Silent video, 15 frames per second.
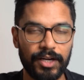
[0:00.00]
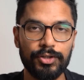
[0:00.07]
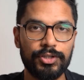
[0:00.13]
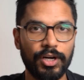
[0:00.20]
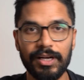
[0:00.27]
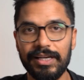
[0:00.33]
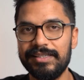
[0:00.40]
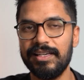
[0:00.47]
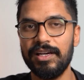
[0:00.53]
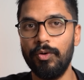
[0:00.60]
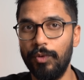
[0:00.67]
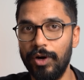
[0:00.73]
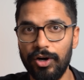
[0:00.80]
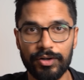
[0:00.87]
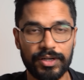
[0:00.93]
could totally see a
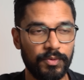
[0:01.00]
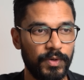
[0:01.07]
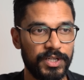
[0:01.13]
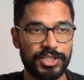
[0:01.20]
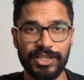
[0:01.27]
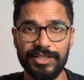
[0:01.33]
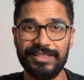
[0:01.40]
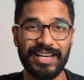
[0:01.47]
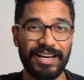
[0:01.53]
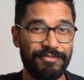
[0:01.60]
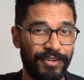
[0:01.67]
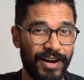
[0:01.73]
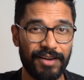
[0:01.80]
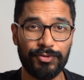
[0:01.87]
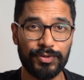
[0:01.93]
world in which in say
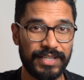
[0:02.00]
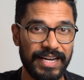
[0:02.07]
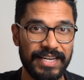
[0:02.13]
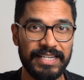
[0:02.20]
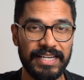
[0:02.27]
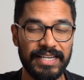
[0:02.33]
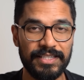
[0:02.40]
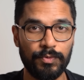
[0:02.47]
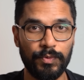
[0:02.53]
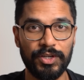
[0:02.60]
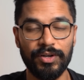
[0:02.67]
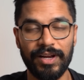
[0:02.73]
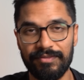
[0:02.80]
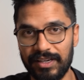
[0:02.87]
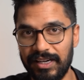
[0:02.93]
5 or 10 years, we
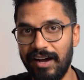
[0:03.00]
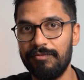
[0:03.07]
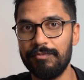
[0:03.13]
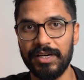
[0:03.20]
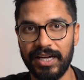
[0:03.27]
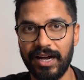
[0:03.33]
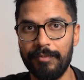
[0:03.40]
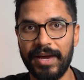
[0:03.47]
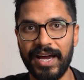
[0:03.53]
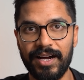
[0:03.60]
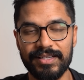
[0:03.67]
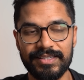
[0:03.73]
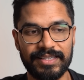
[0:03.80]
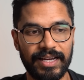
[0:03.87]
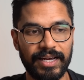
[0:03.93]
could have the government come out
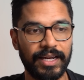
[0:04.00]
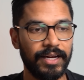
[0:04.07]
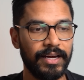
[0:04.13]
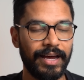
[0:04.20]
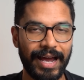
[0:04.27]
and say,